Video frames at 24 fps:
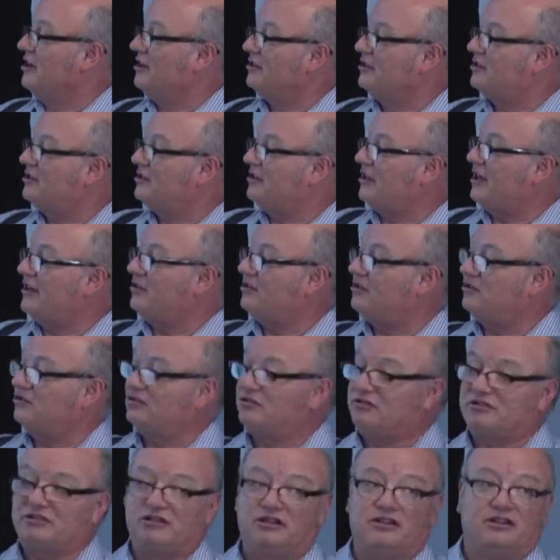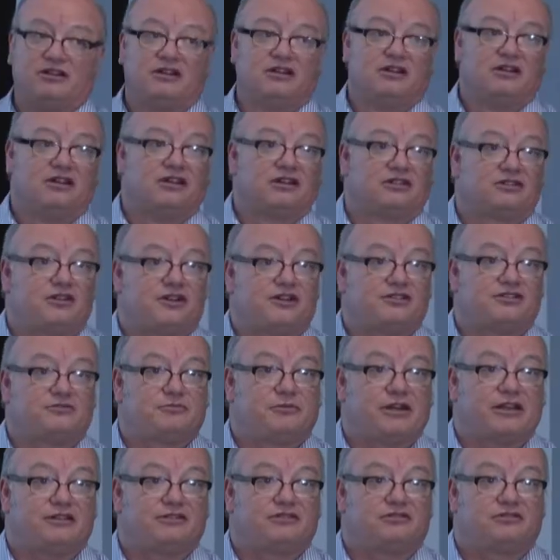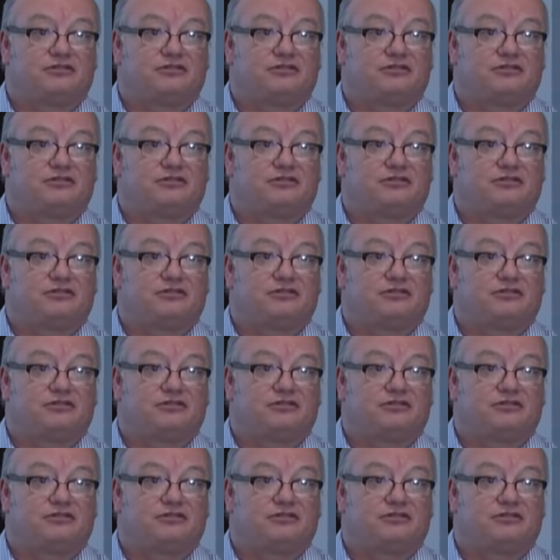slice store, COS manager.